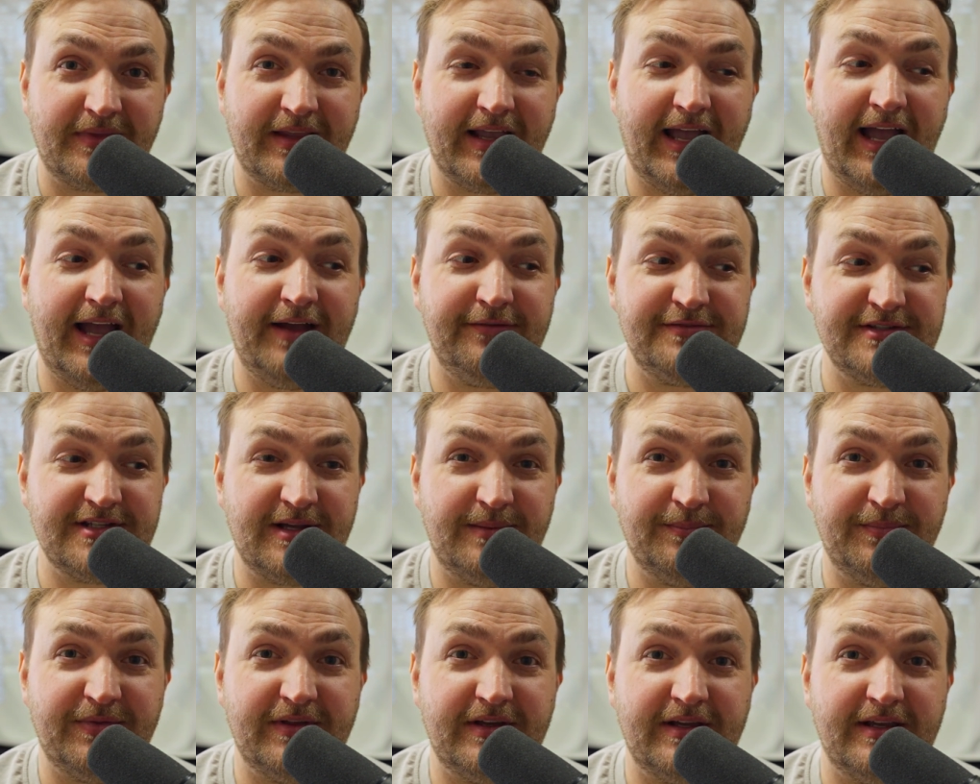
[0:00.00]
Have
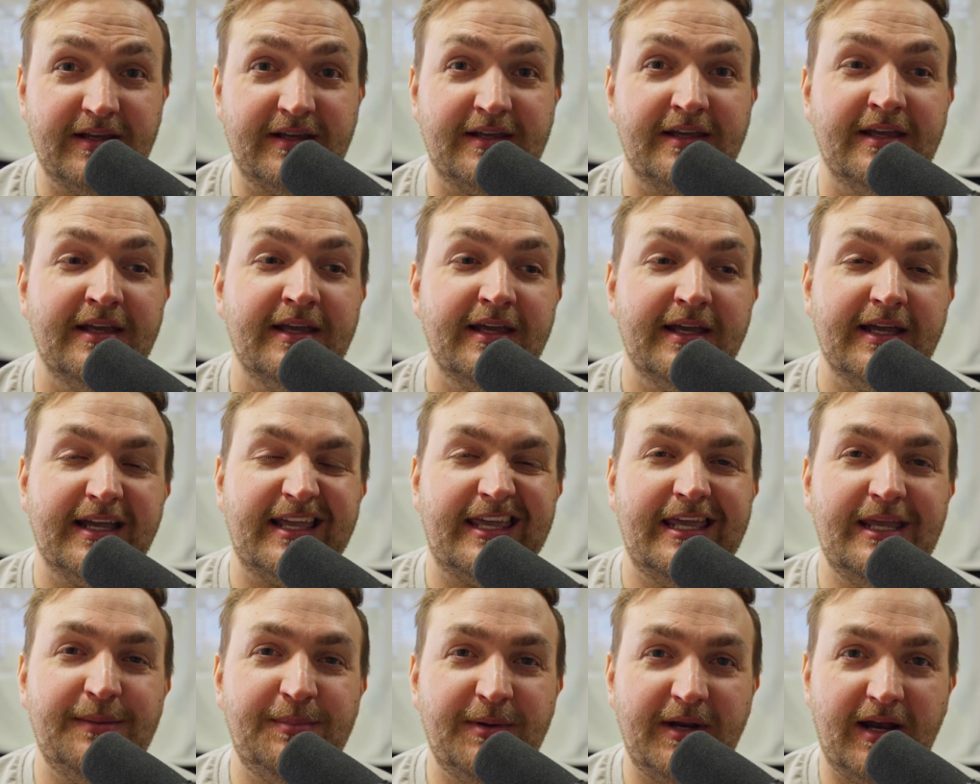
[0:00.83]
something,
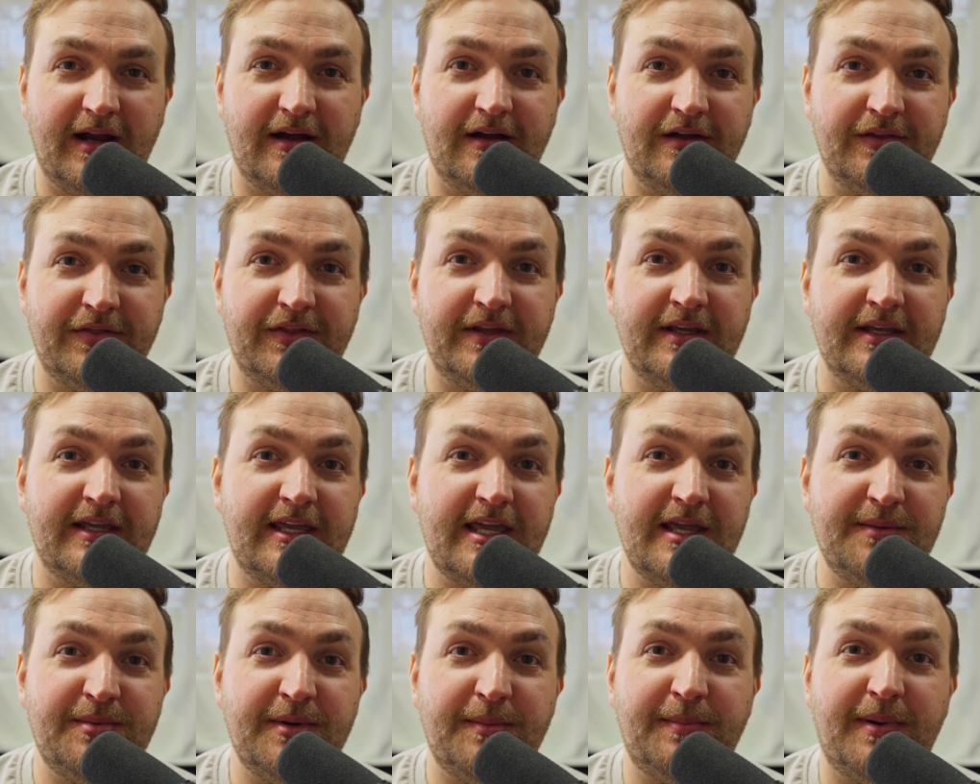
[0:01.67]
keep it healthy,
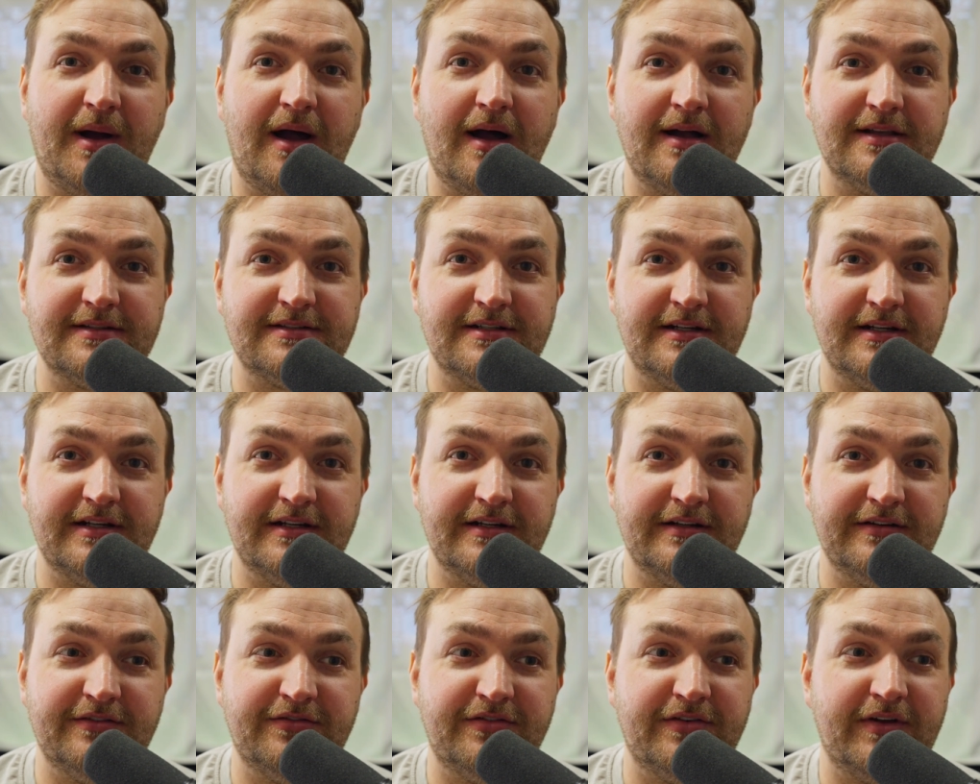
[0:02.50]
keep it
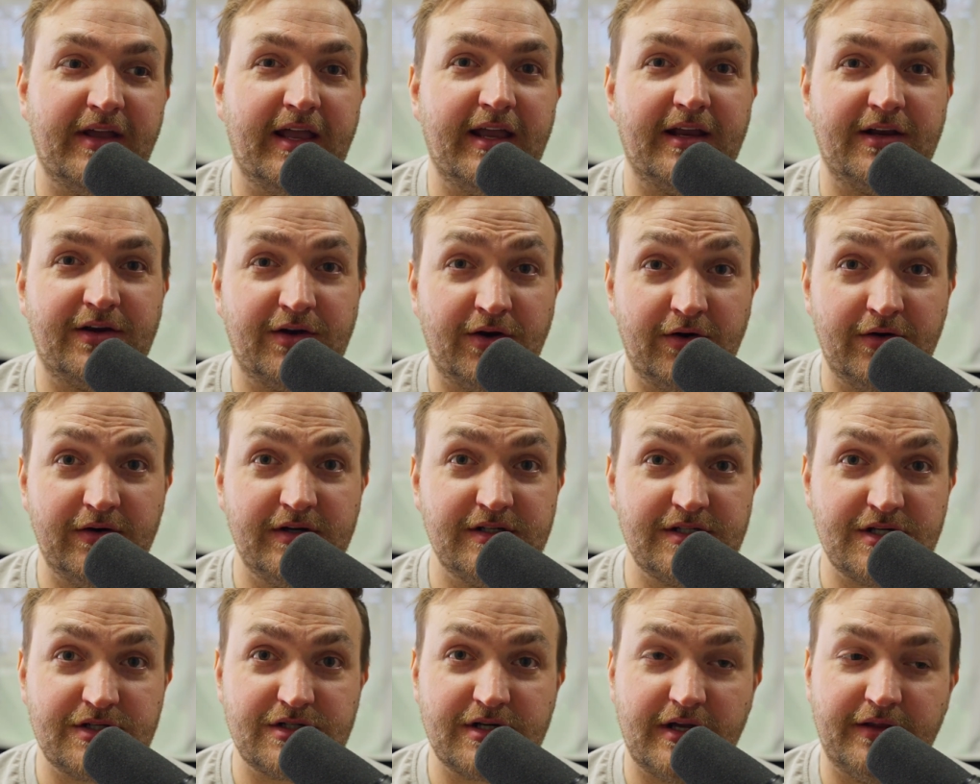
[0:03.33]
positive,
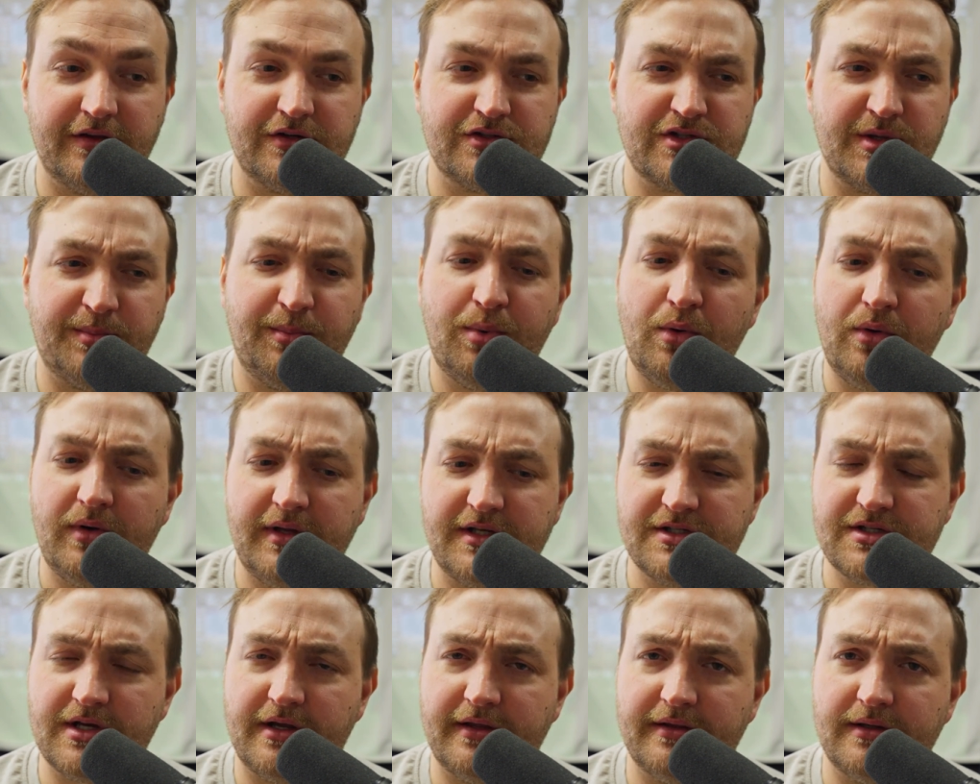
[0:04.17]
encourage each other, support
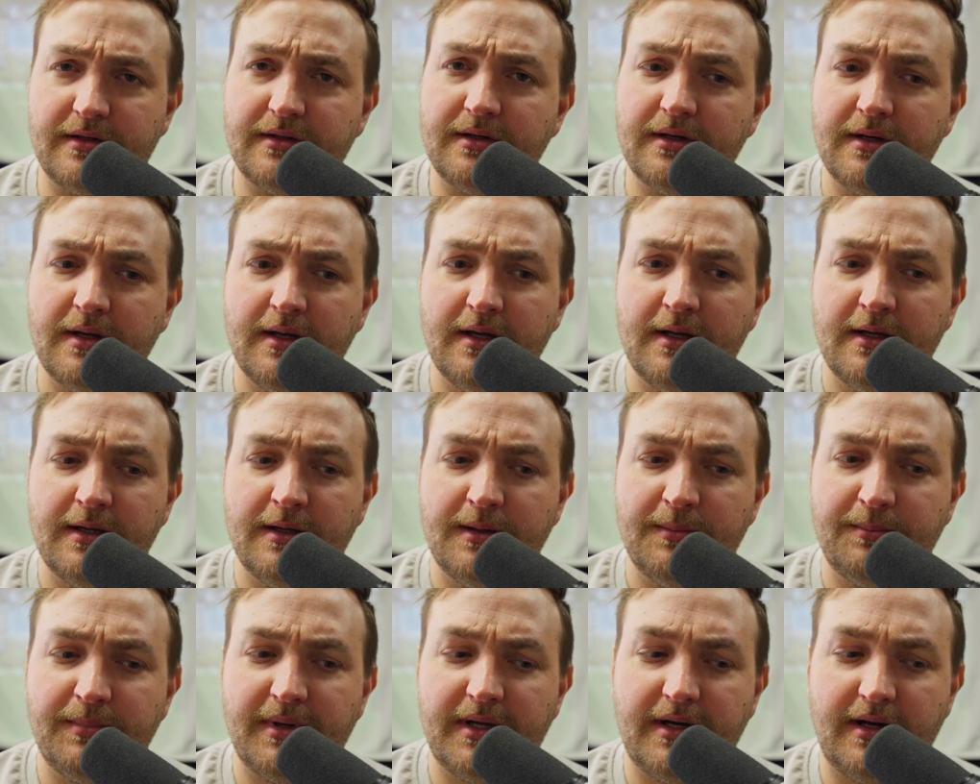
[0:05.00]
each other,
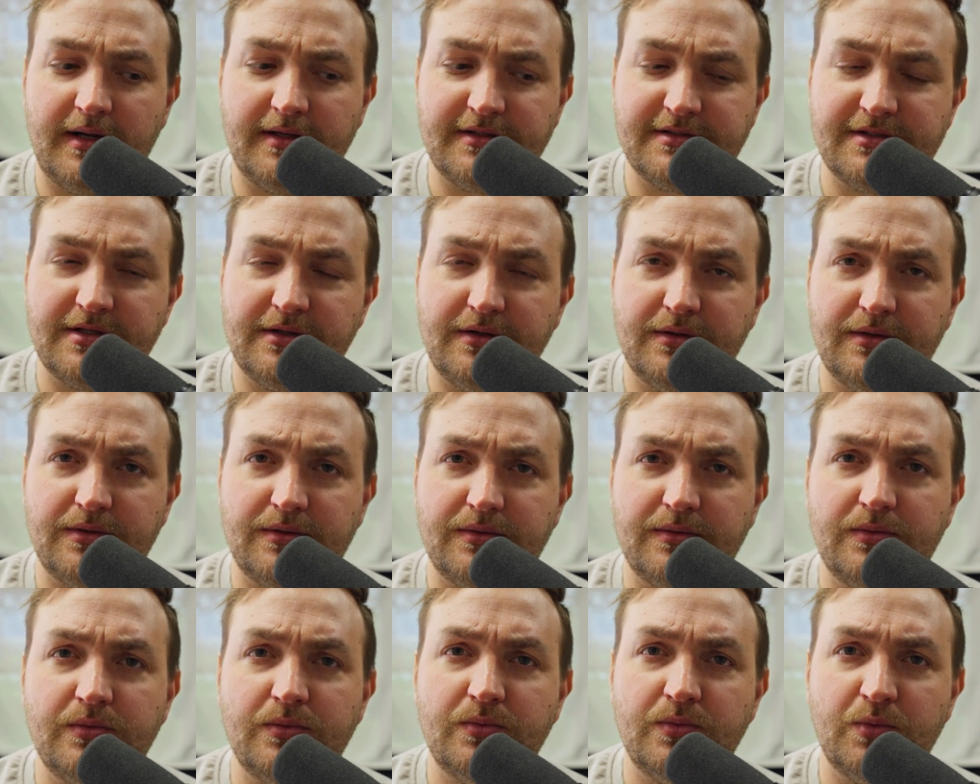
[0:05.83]
but
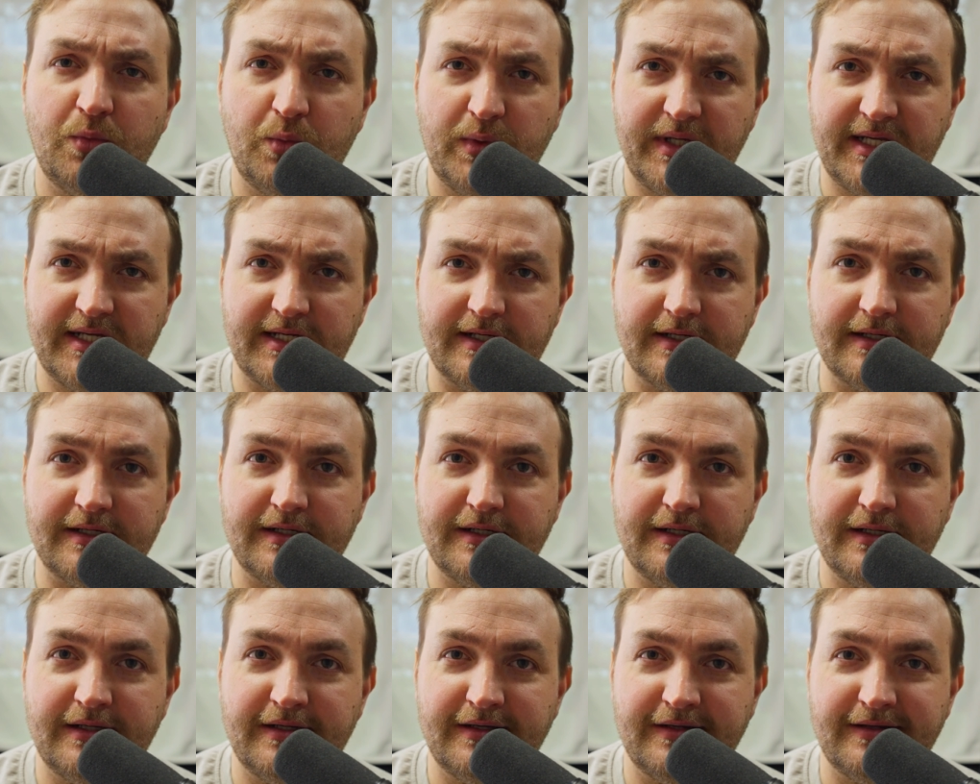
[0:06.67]
also win
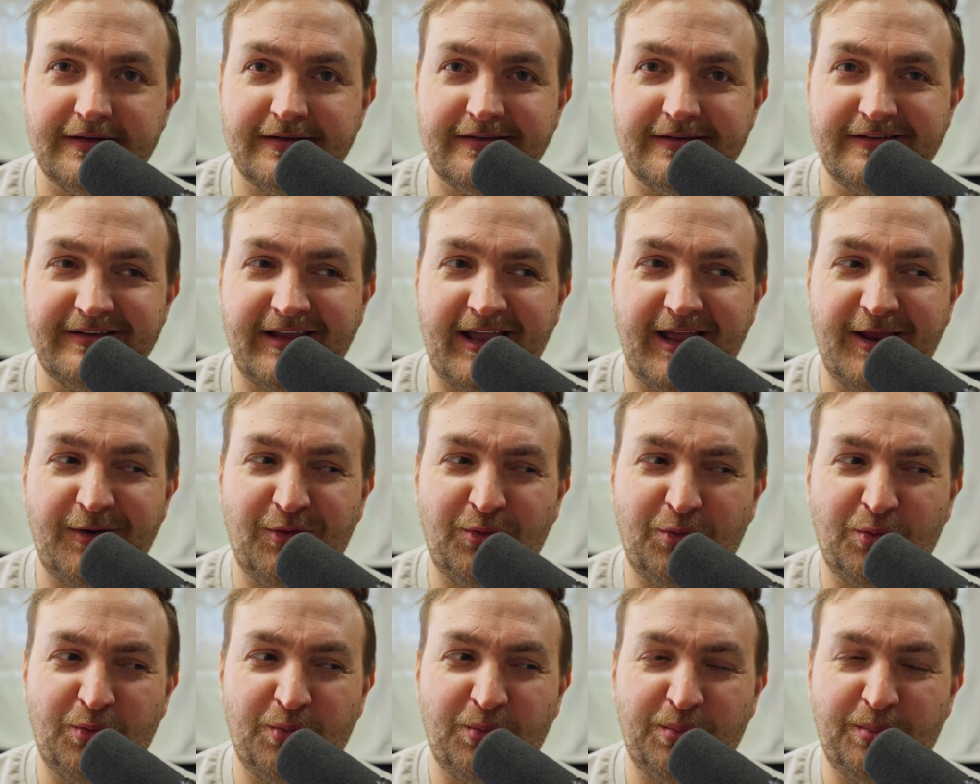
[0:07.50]

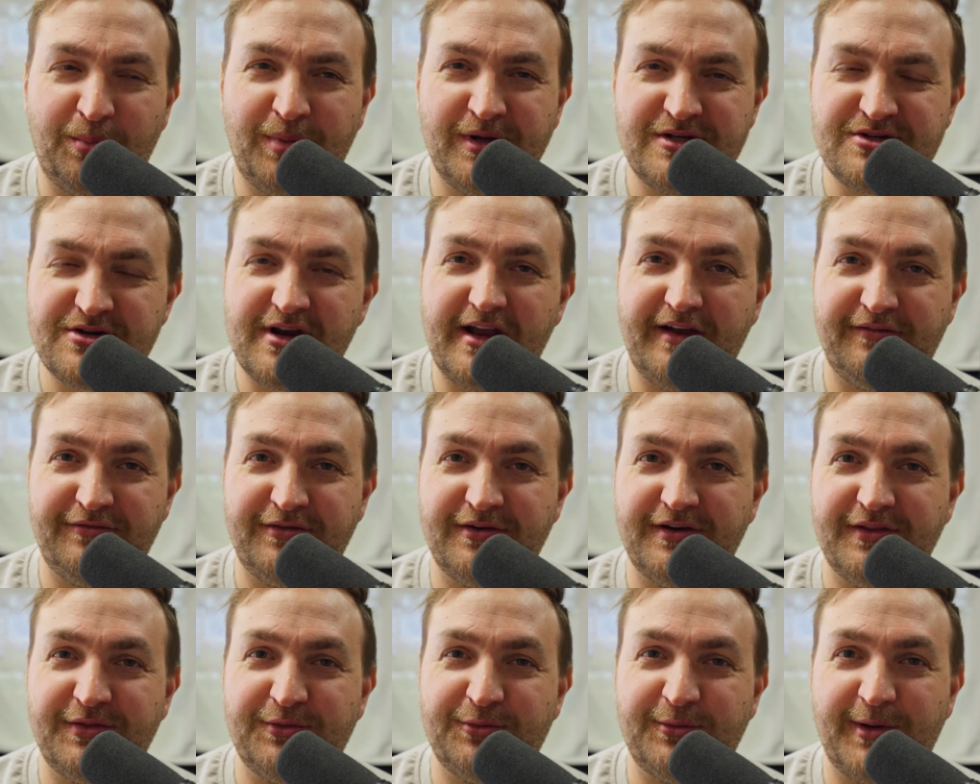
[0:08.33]
and put your
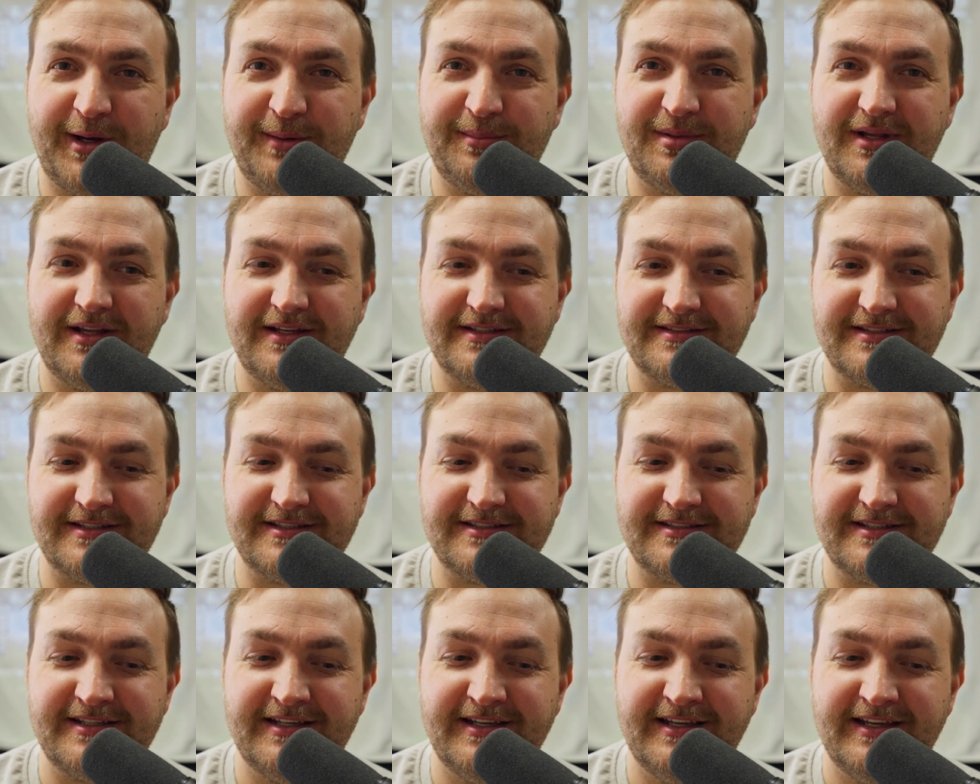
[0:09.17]
effort in the right
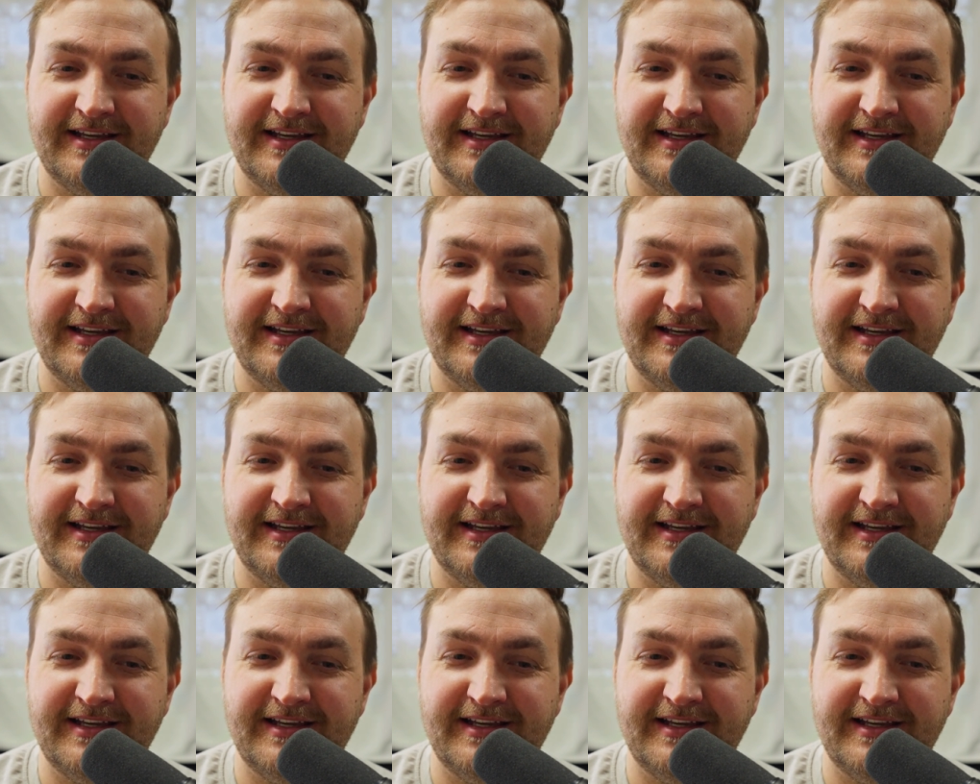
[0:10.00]
places.